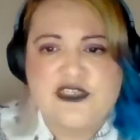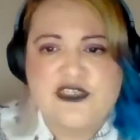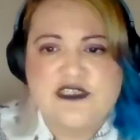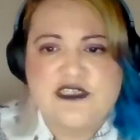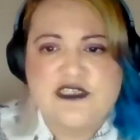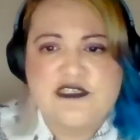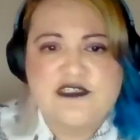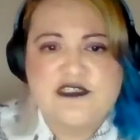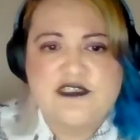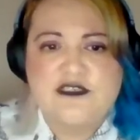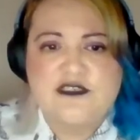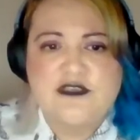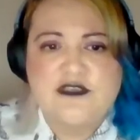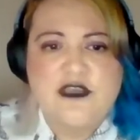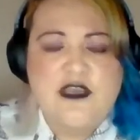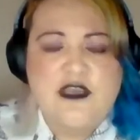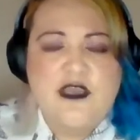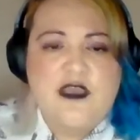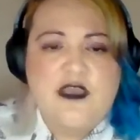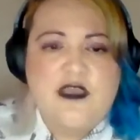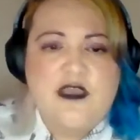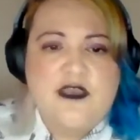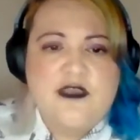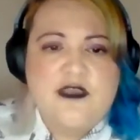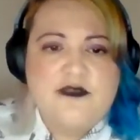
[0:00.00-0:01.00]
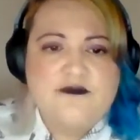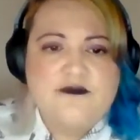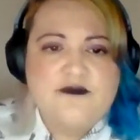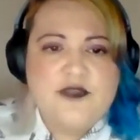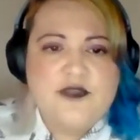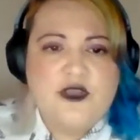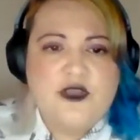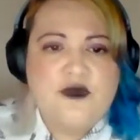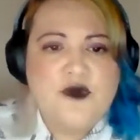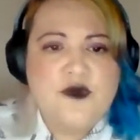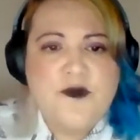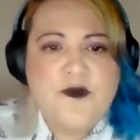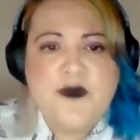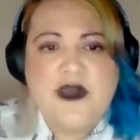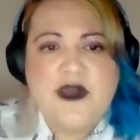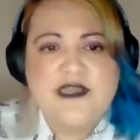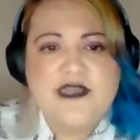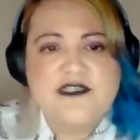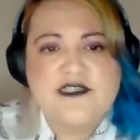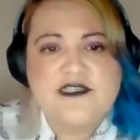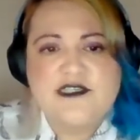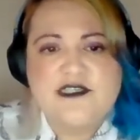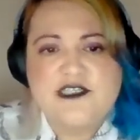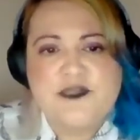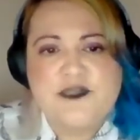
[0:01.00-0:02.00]
did, and who am I
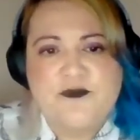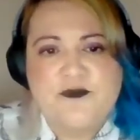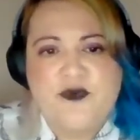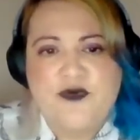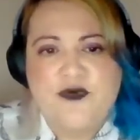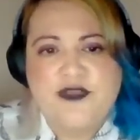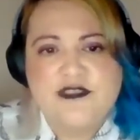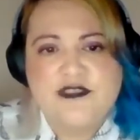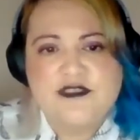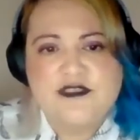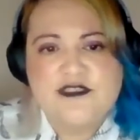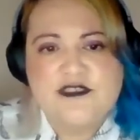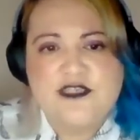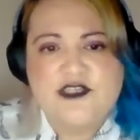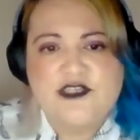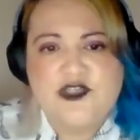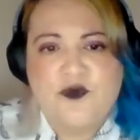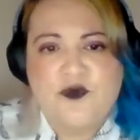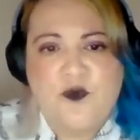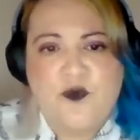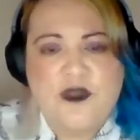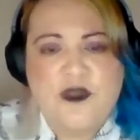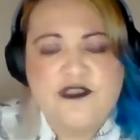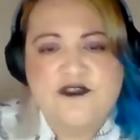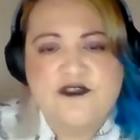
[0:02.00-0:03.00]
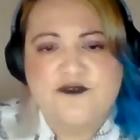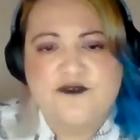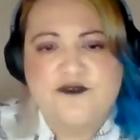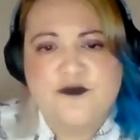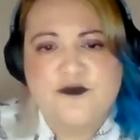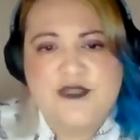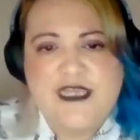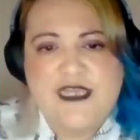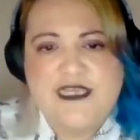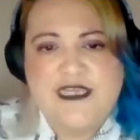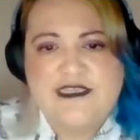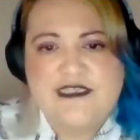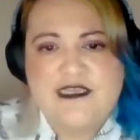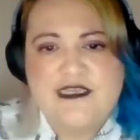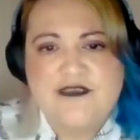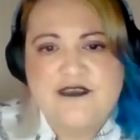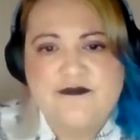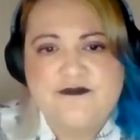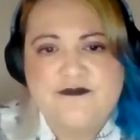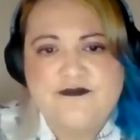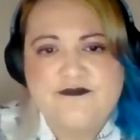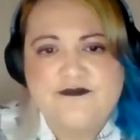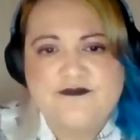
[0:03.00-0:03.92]
to disappoint such a wonderful lady?